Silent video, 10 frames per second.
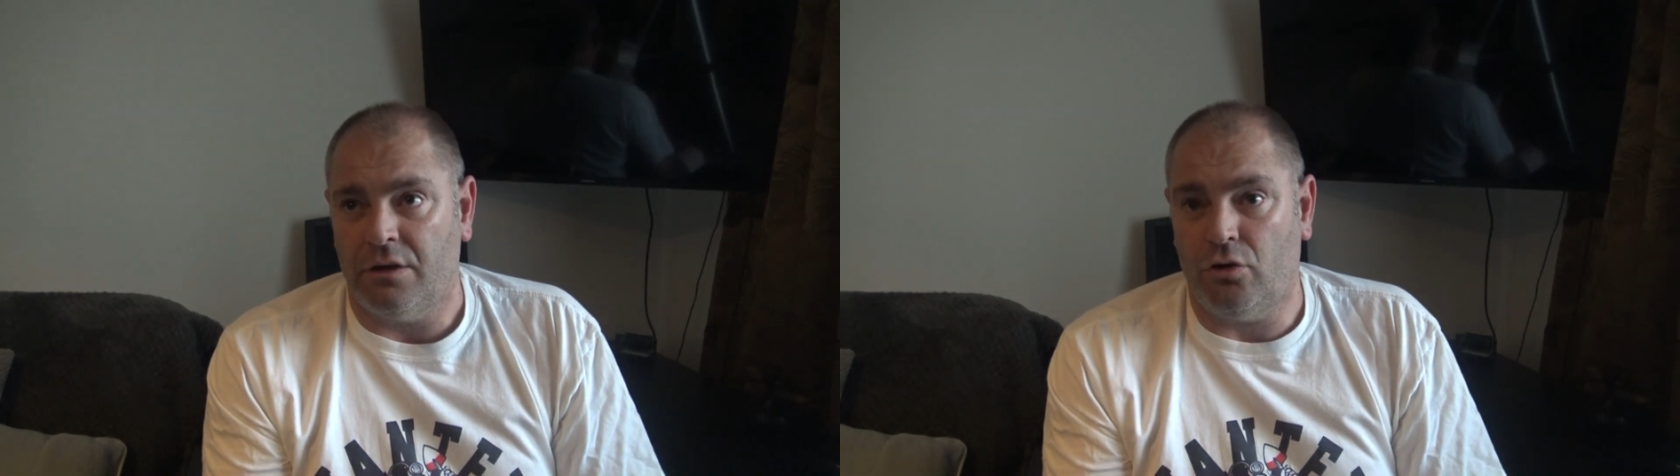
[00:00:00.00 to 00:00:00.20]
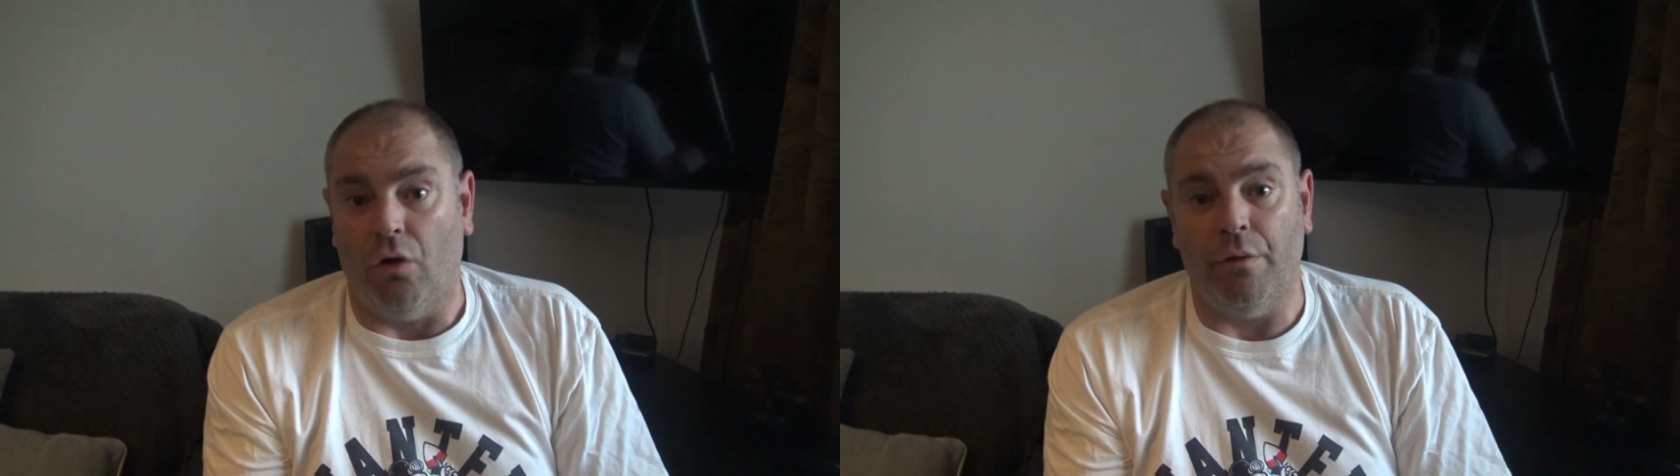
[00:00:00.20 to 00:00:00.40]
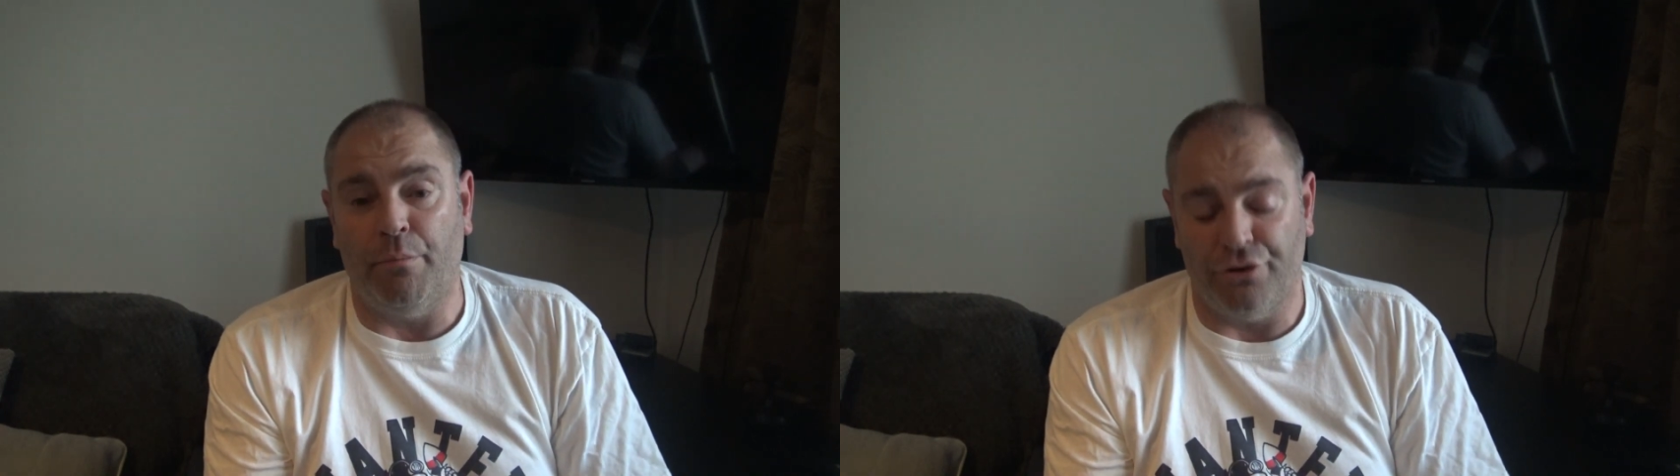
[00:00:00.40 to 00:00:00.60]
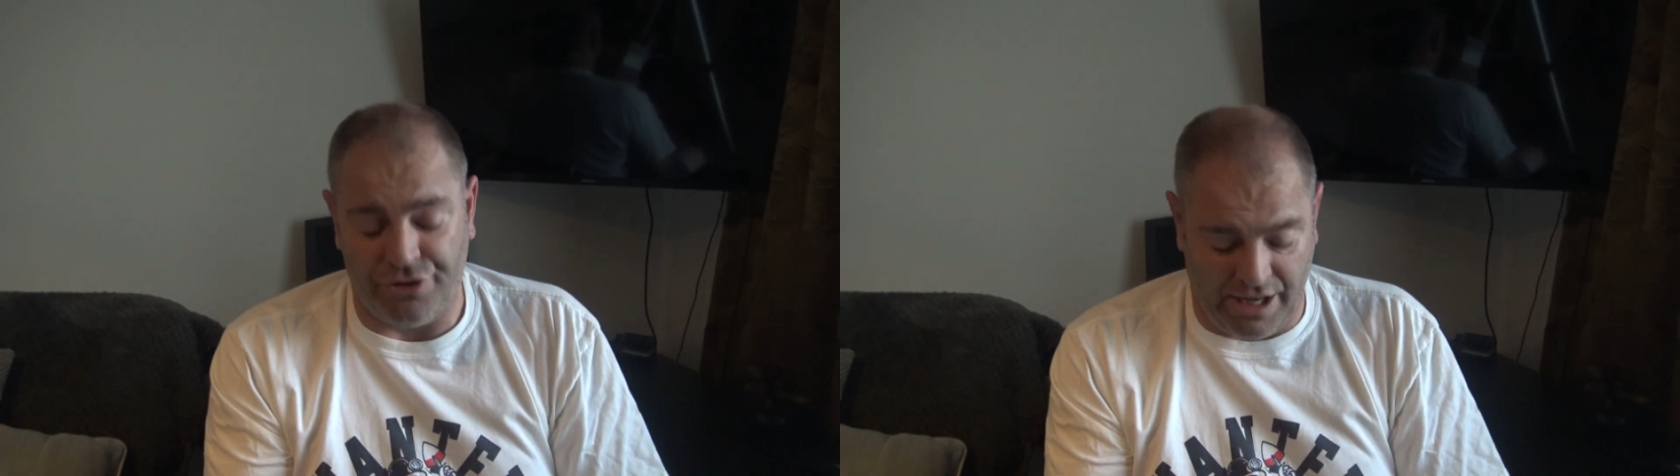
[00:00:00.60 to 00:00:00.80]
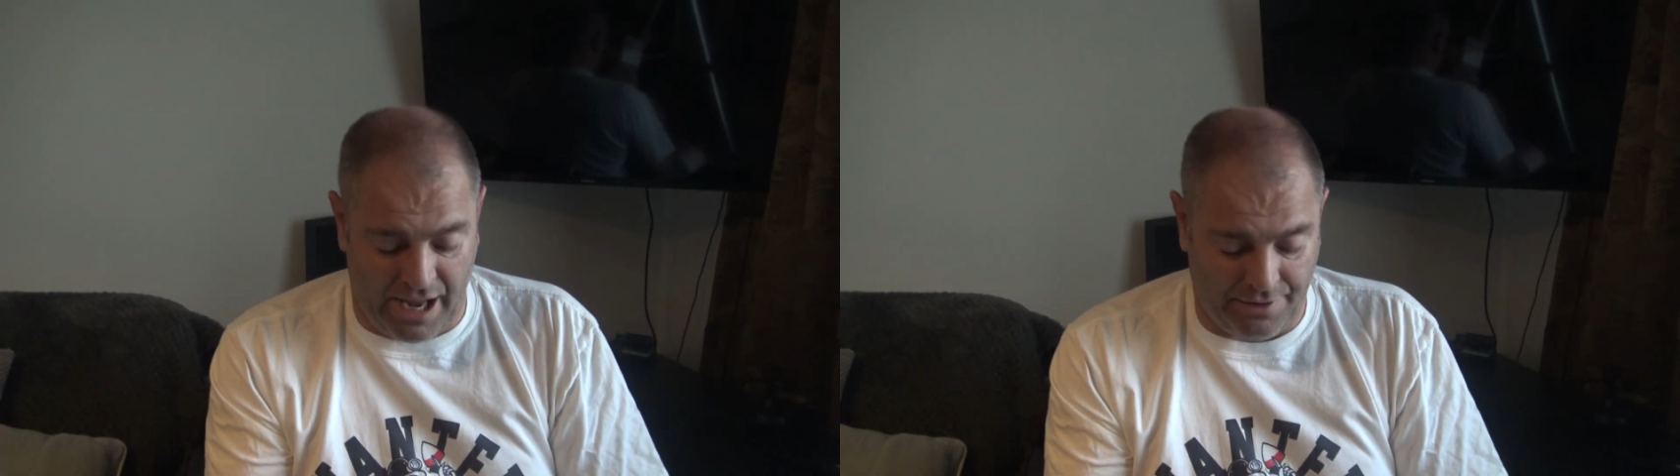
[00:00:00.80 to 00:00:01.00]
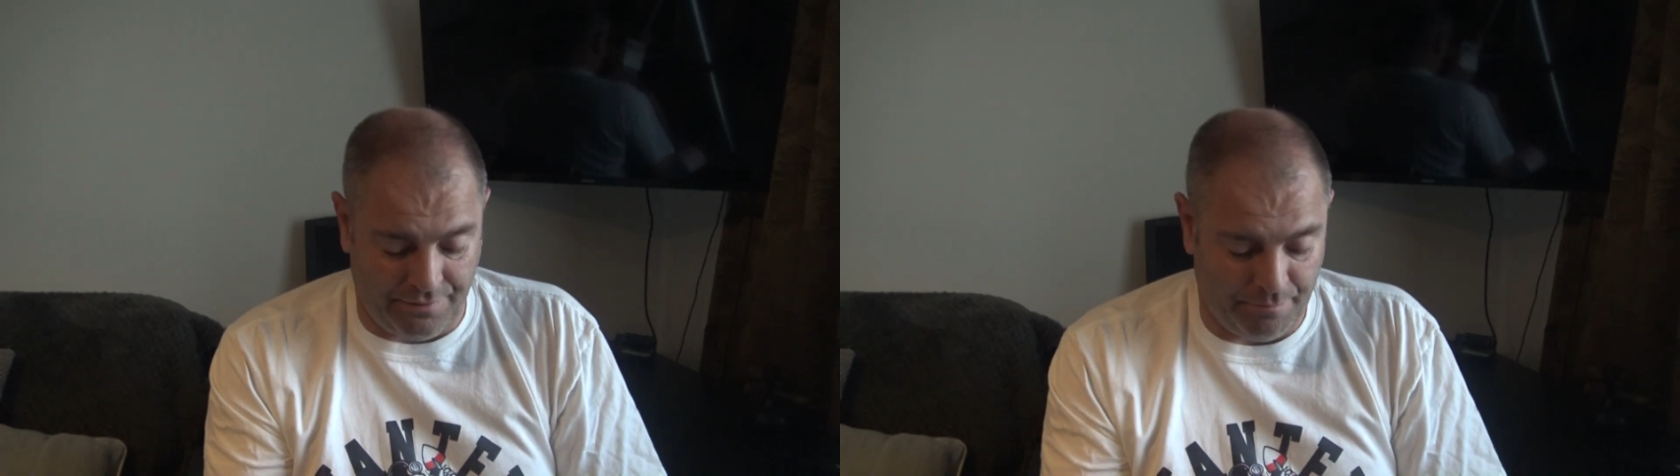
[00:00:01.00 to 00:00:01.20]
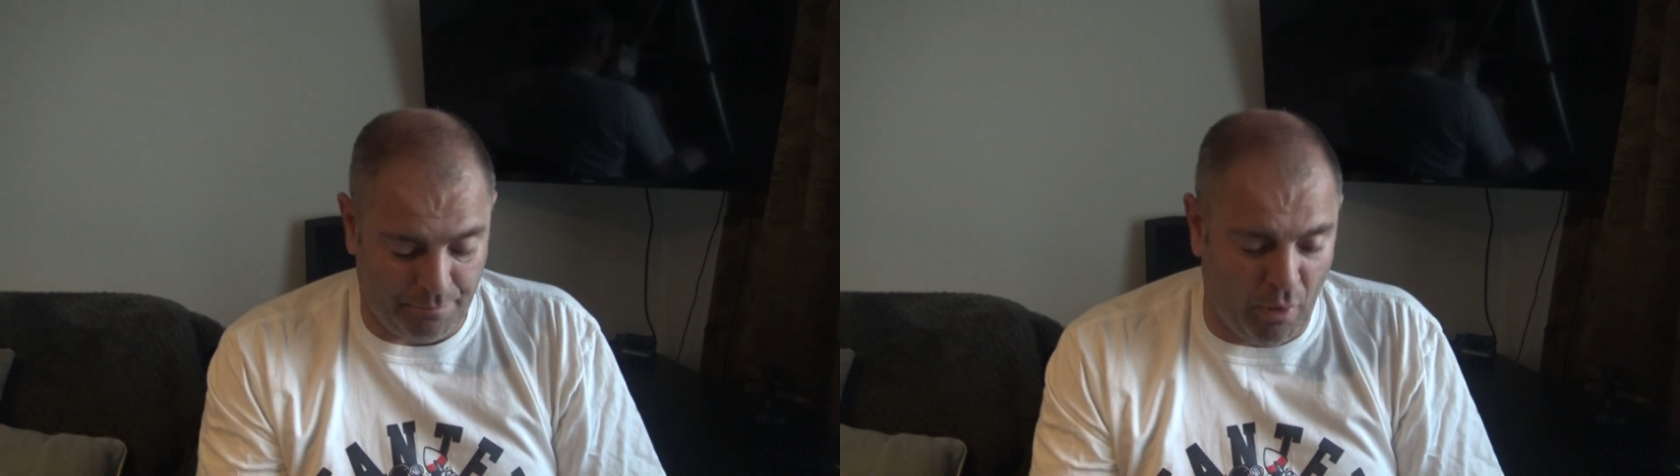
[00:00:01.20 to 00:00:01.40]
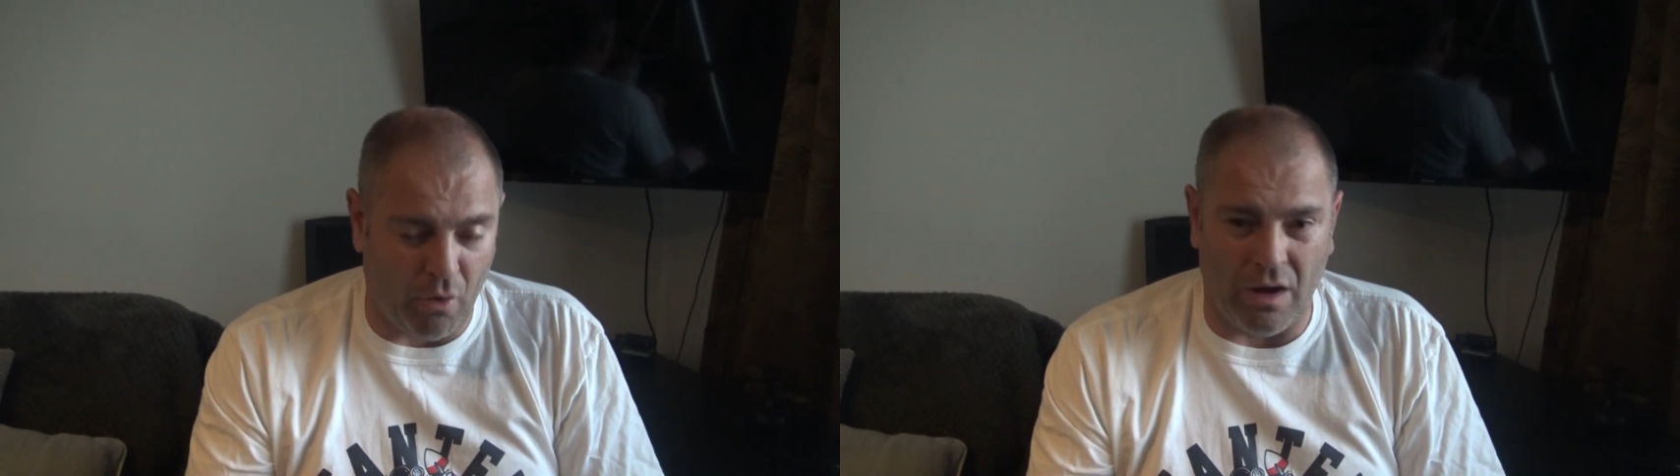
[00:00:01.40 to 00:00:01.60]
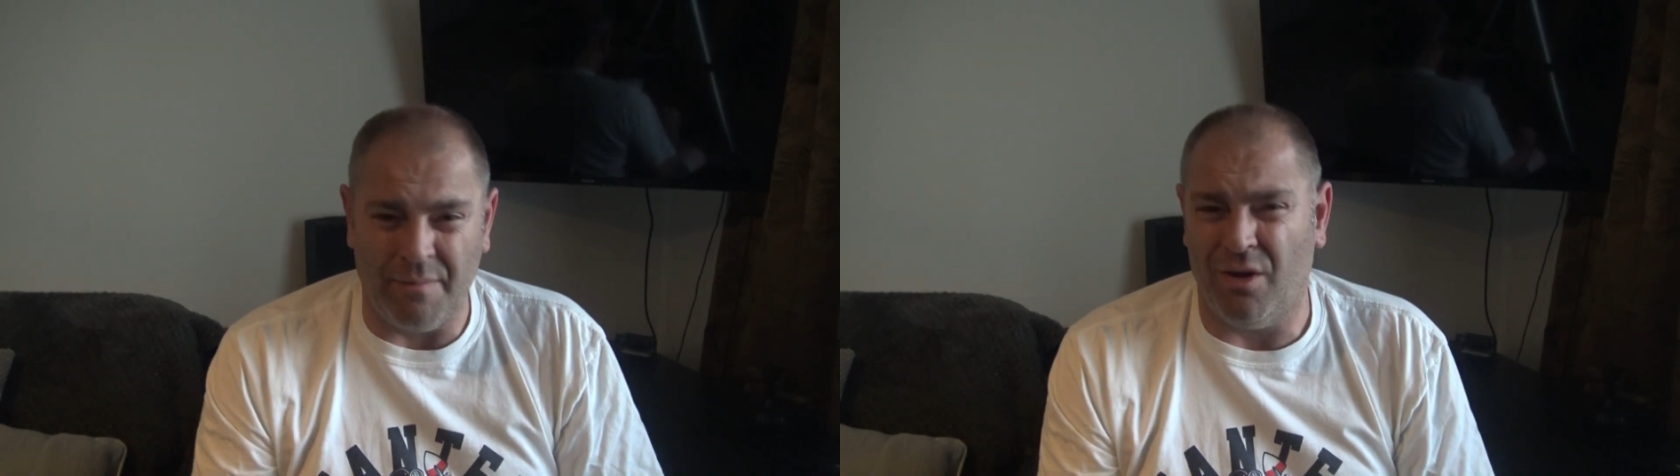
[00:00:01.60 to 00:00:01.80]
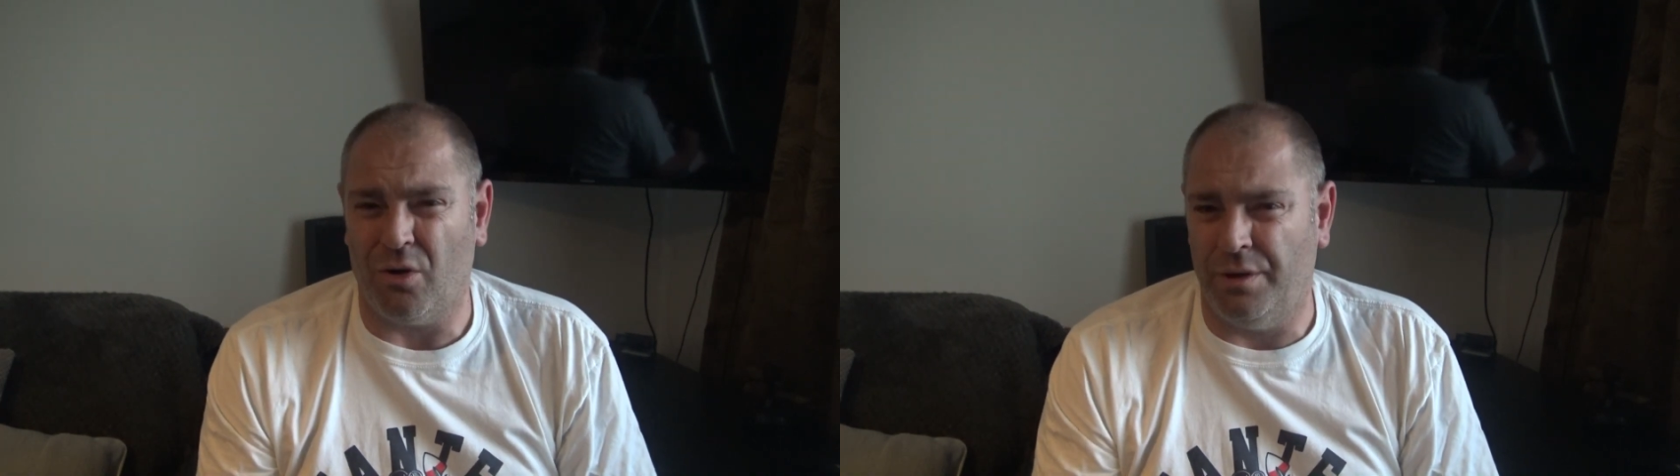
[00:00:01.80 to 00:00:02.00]
got the buzz again. But
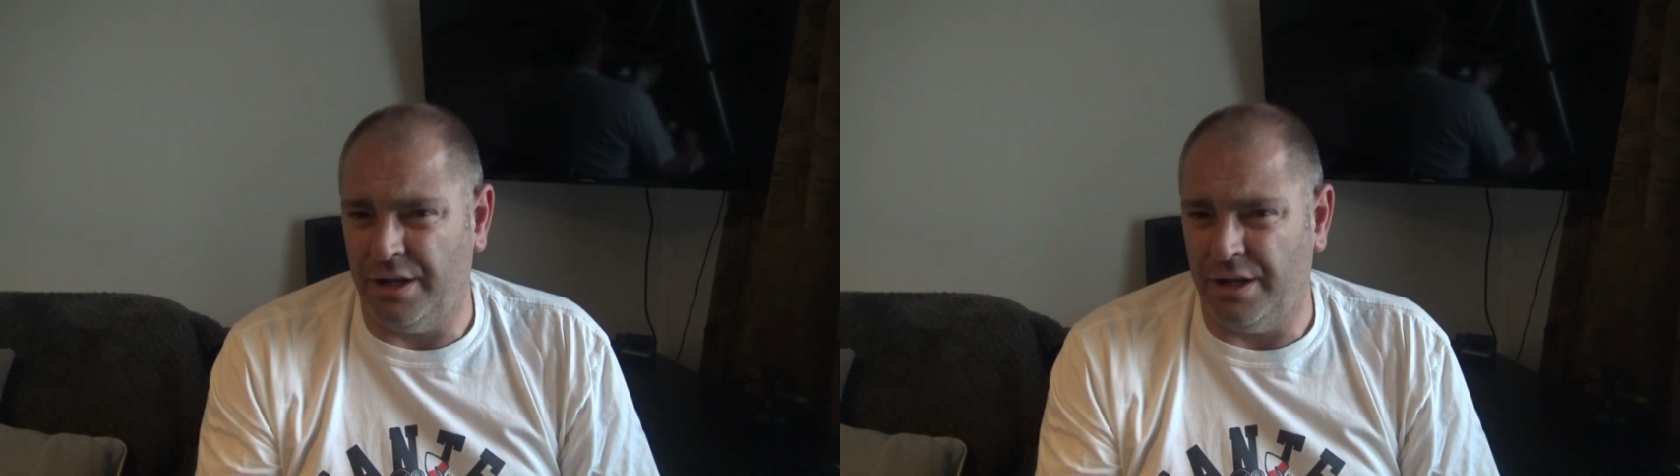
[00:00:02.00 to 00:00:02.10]
I'm not going